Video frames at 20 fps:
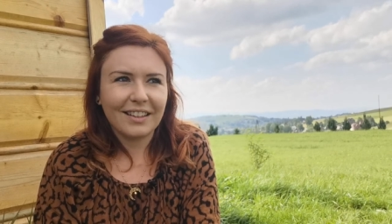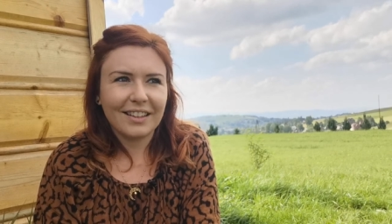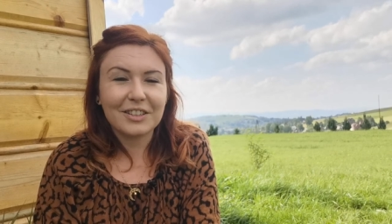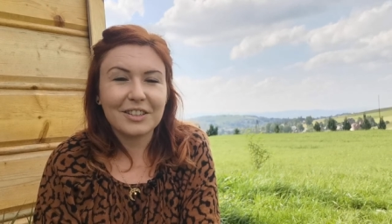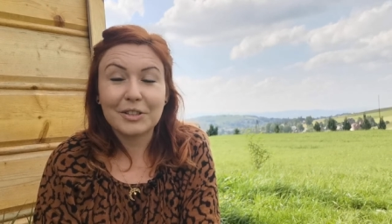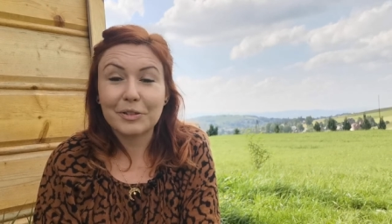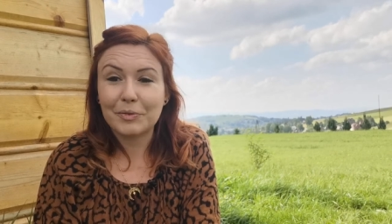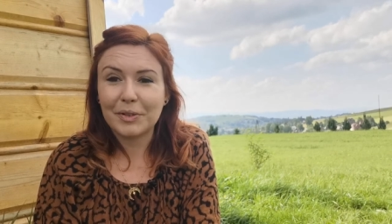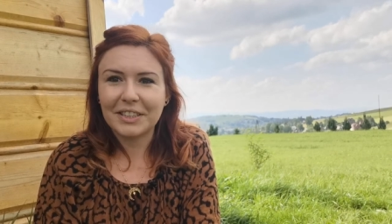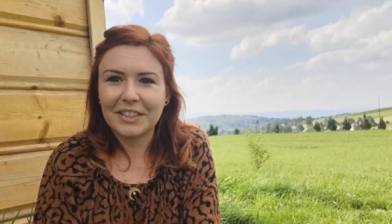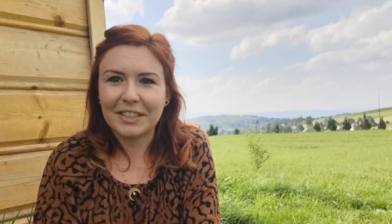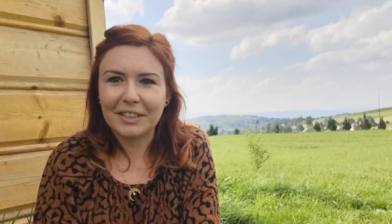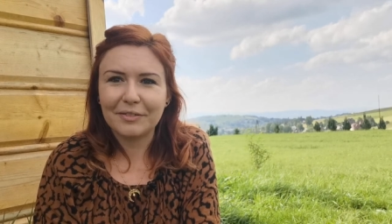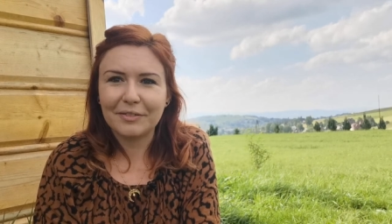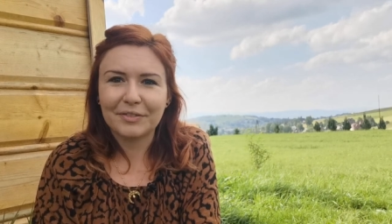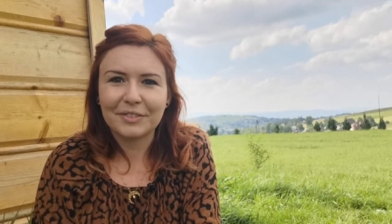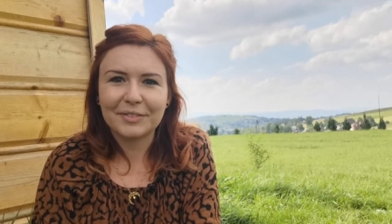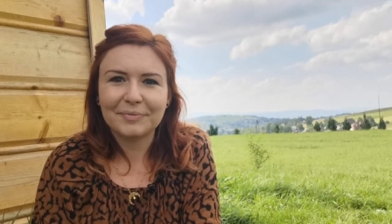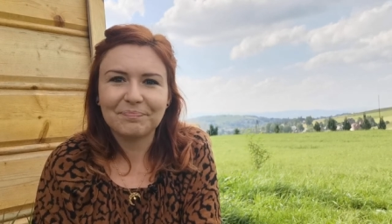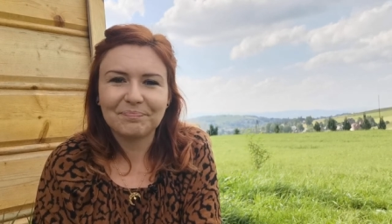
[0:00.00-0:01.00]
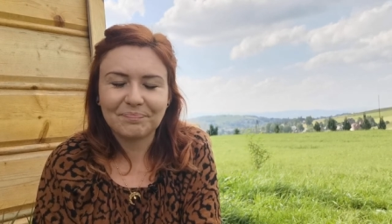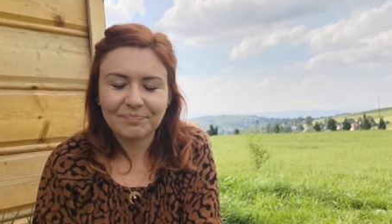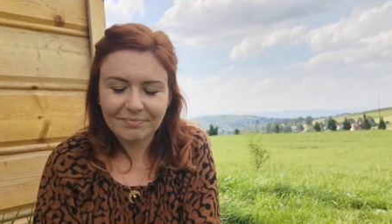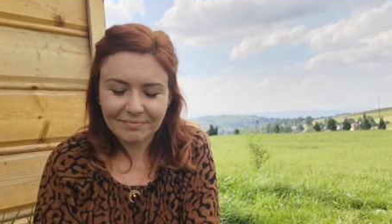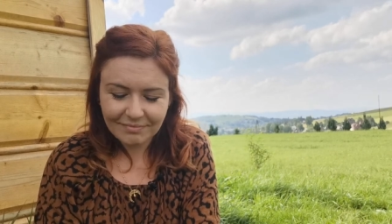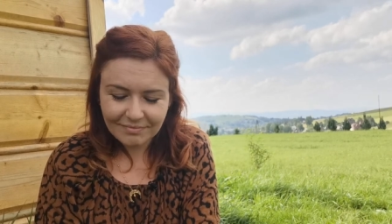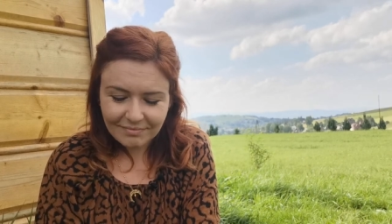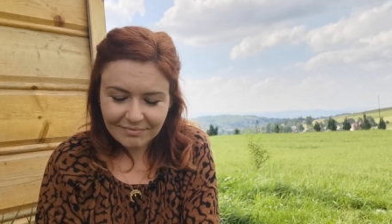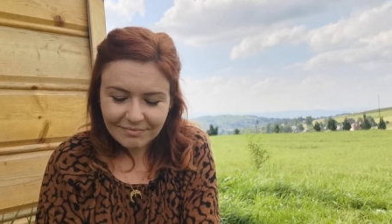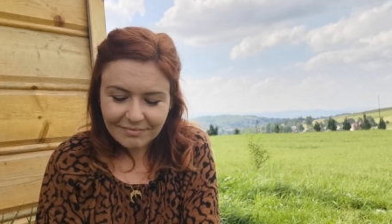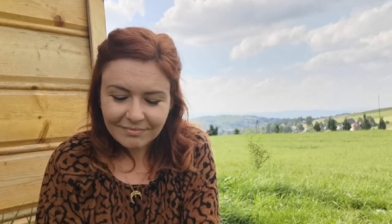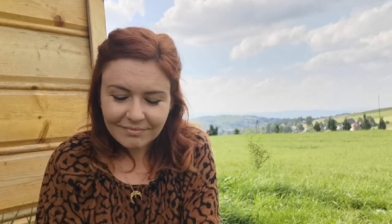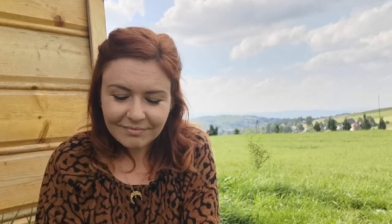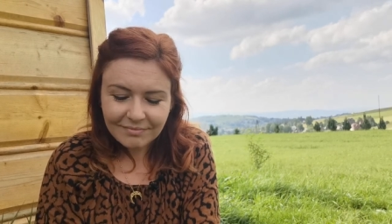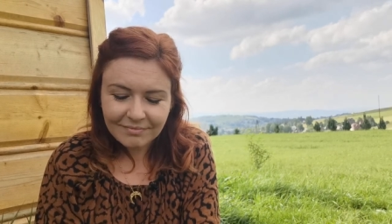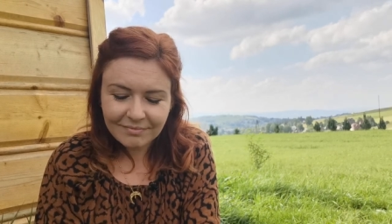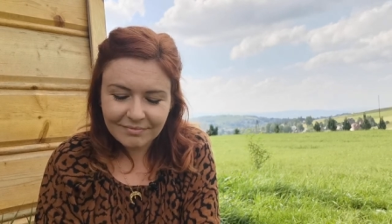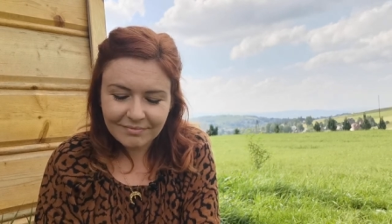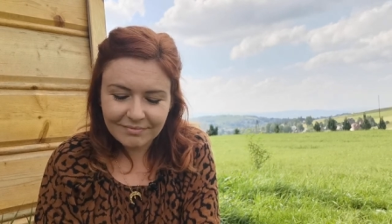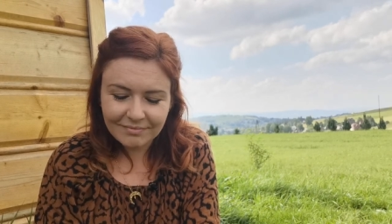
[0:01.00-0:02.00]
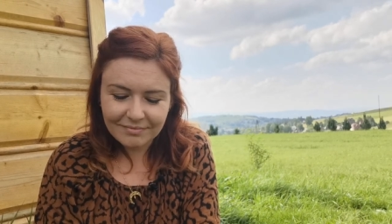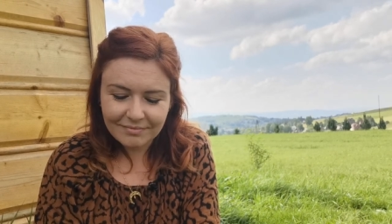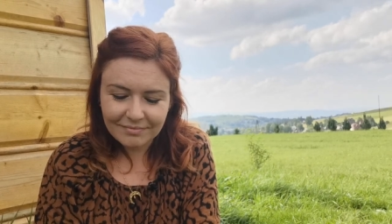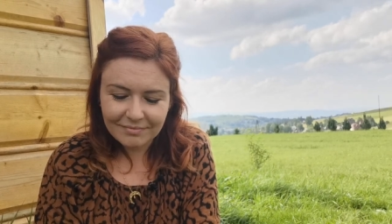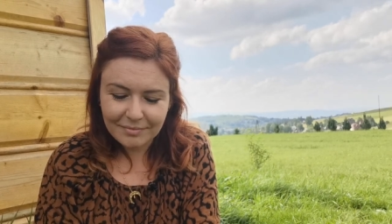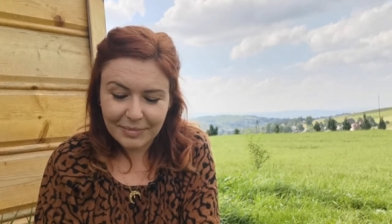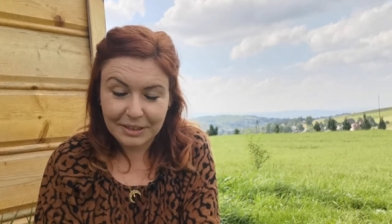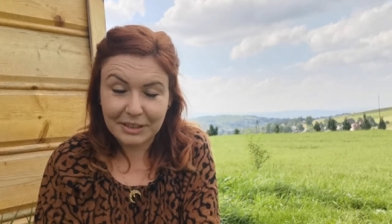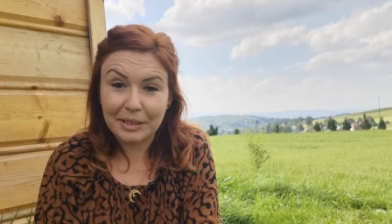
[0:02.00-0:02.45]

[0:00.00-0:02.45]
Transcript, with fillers: it's quite tough mm,